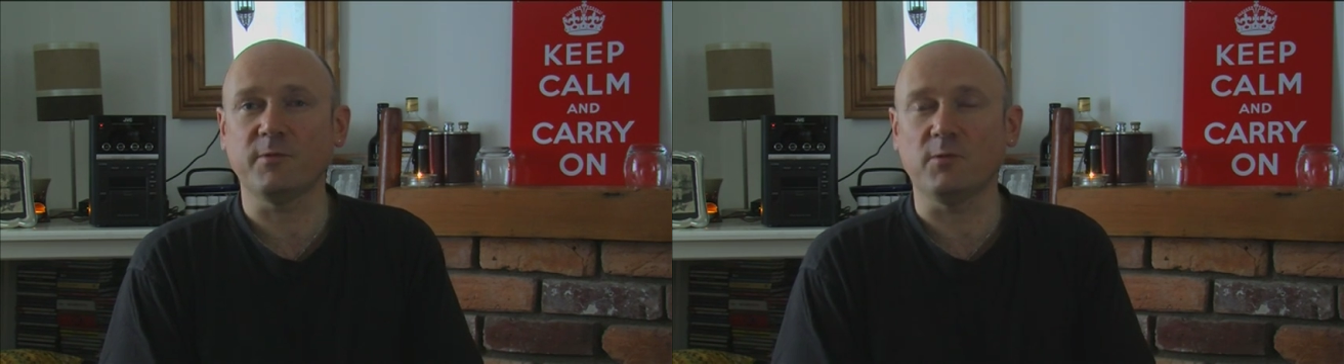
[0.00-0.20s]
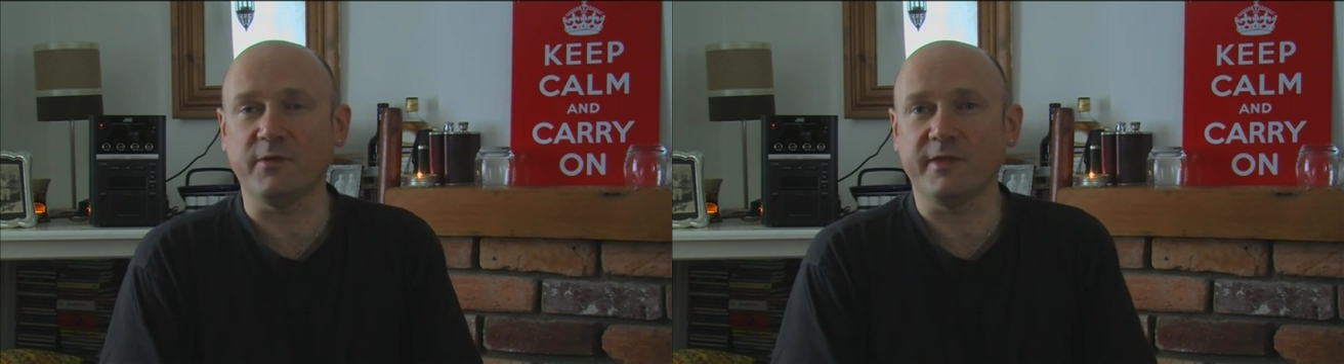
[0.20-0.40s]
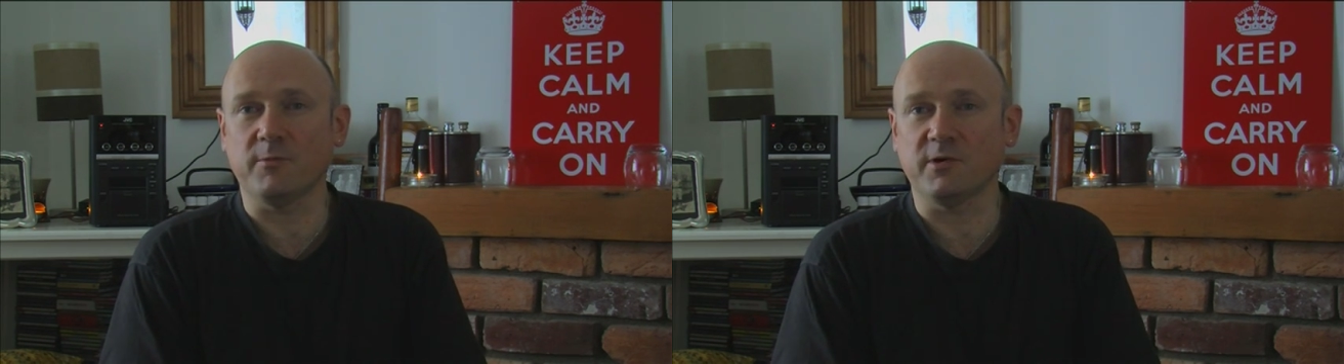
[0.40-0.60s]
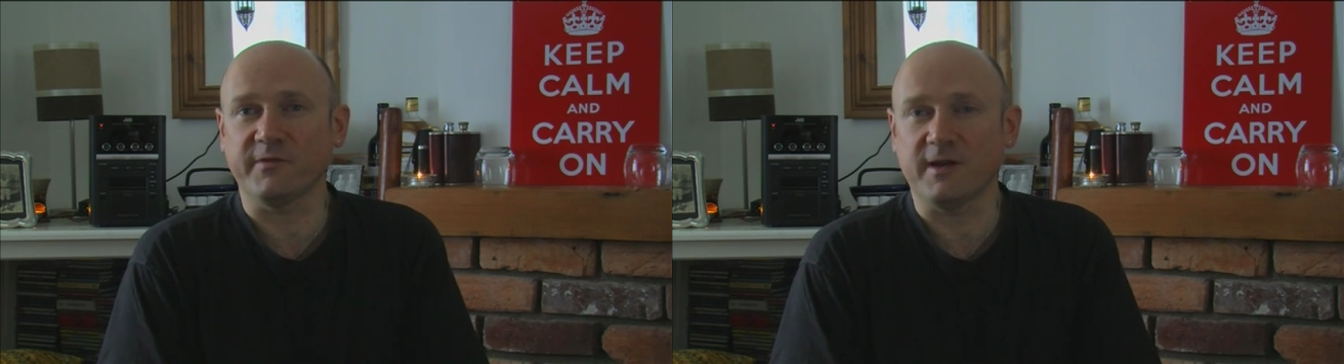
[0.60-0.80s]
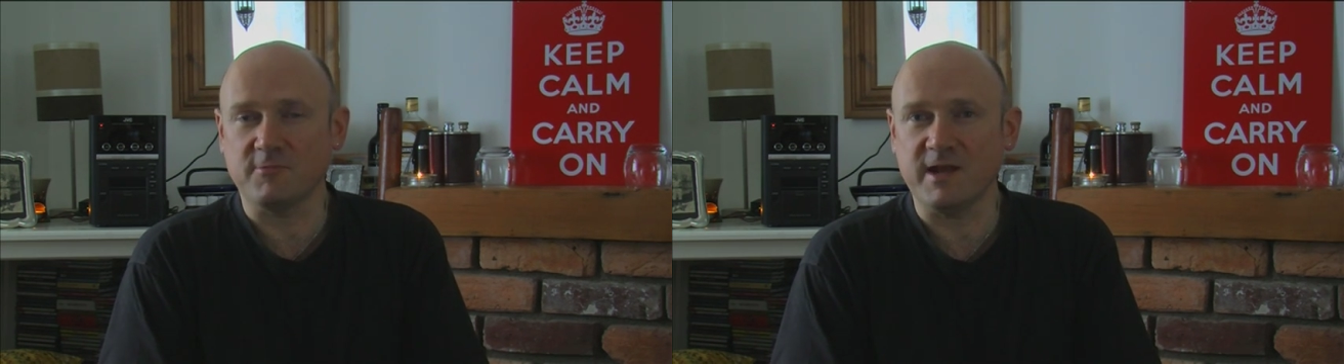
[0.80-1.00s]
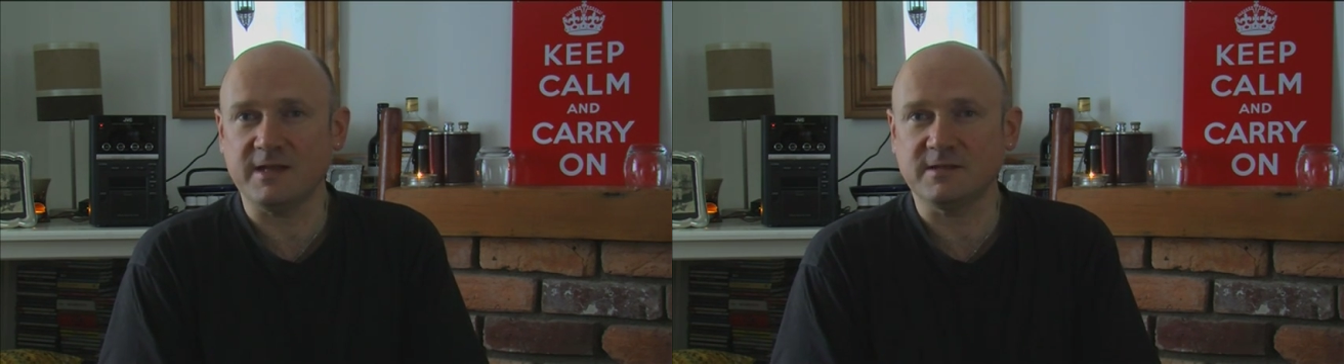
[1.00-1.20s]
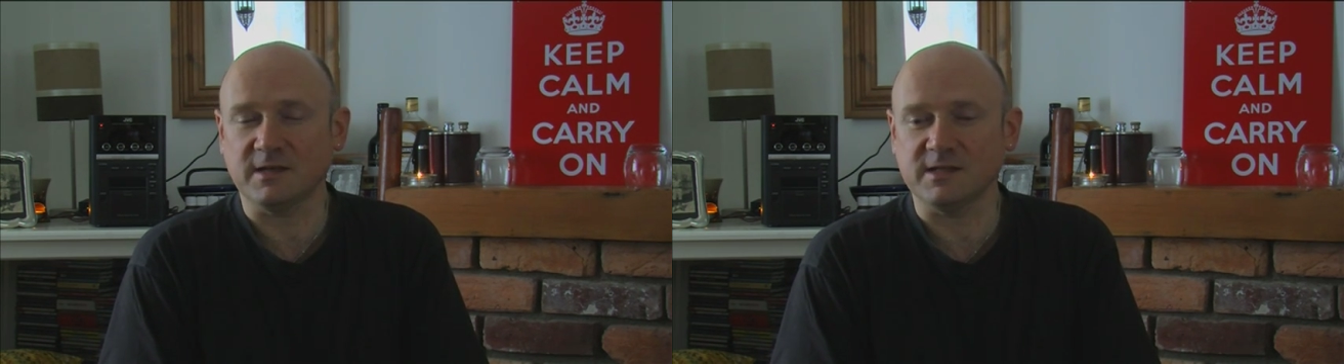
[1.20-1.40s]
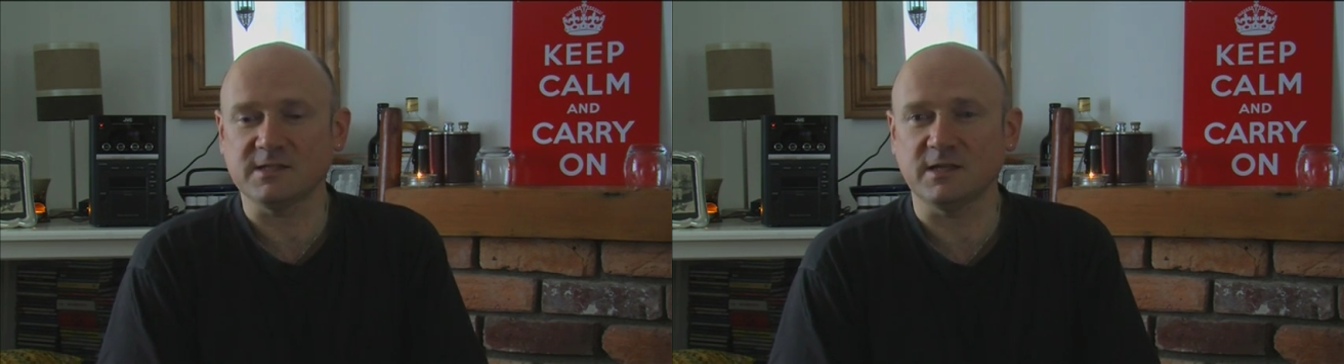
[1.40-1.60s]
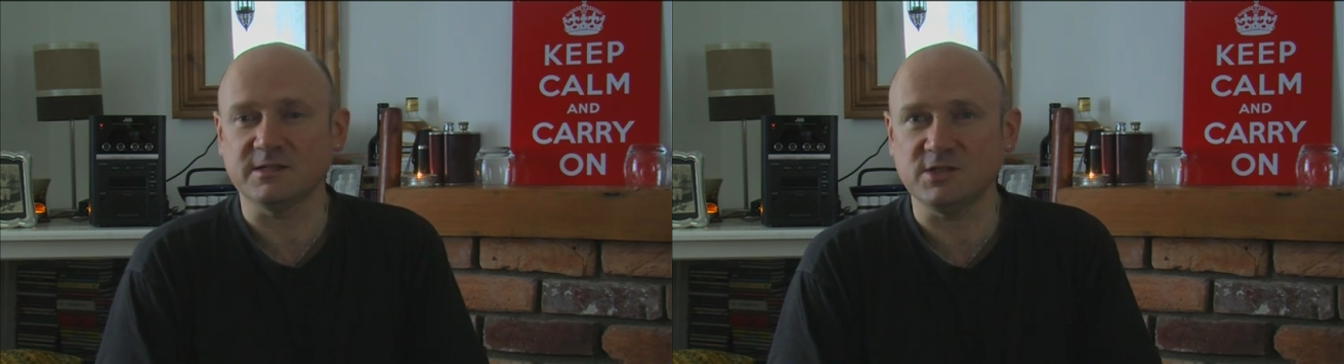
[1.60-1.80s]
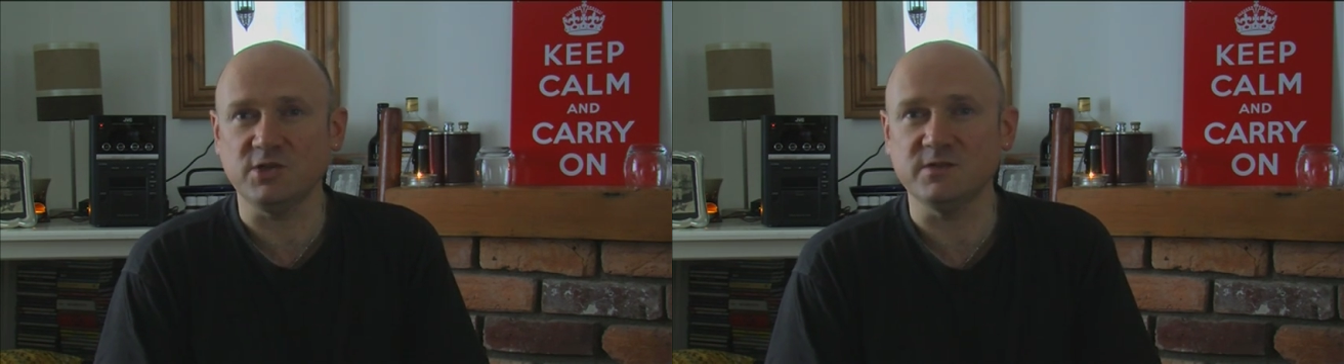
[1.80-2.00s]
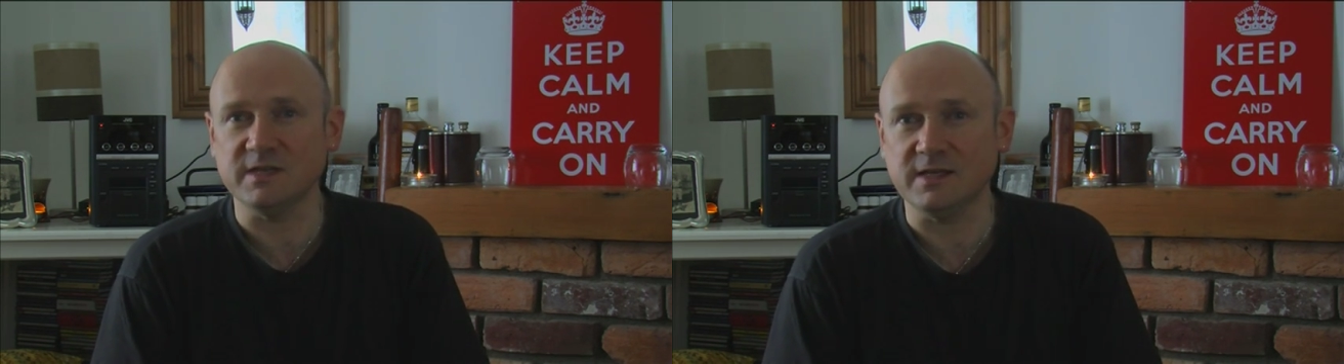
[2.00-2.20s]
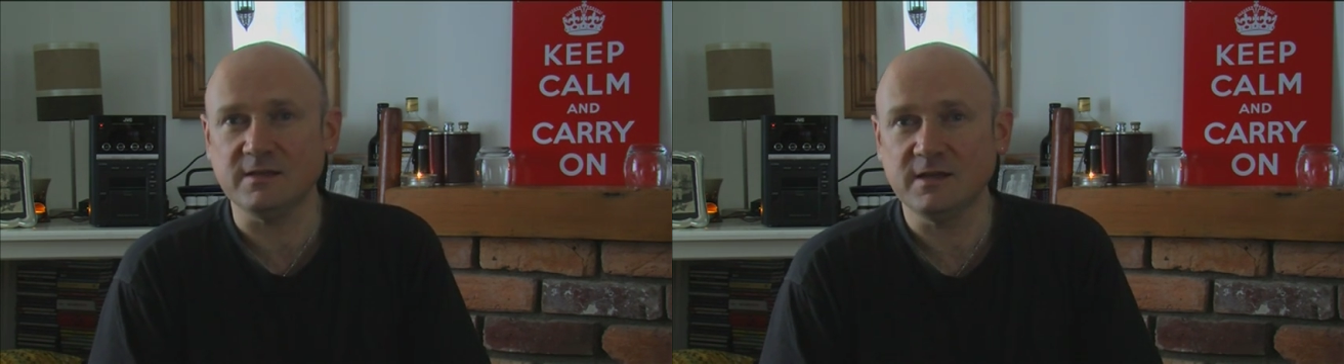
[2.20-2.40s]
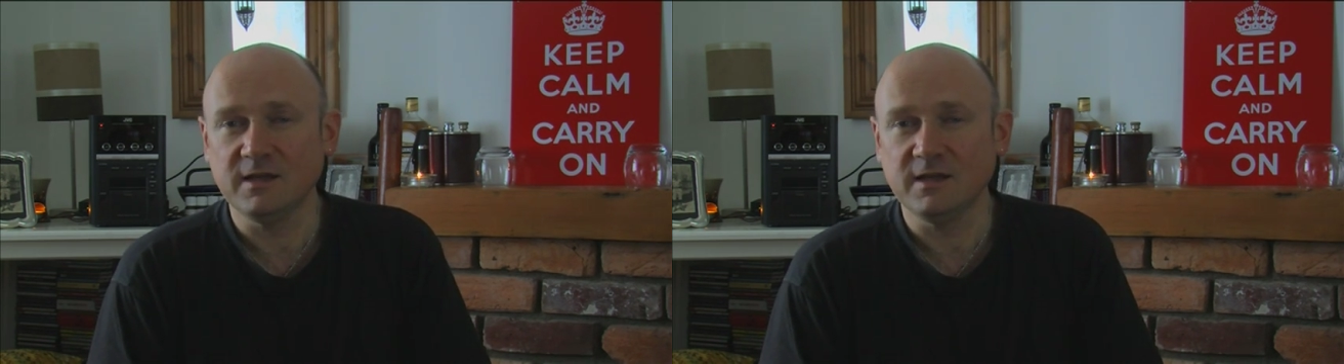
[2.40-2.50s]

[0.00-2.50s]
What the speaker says: but what there was I read, and I started using